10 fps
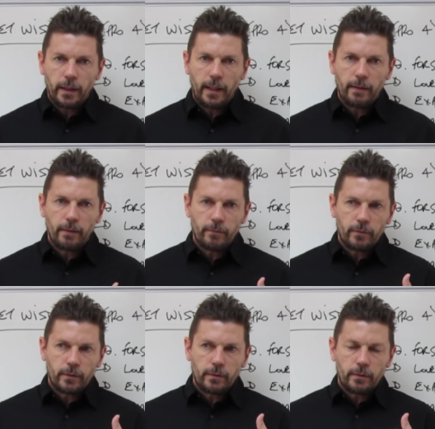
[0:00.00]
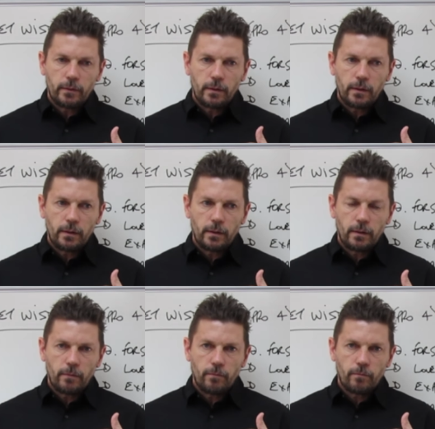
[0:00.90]

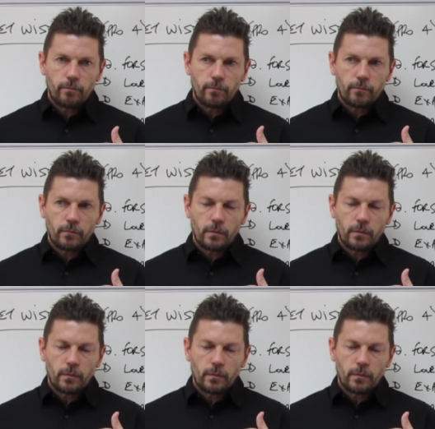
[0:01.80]
(no one is talking)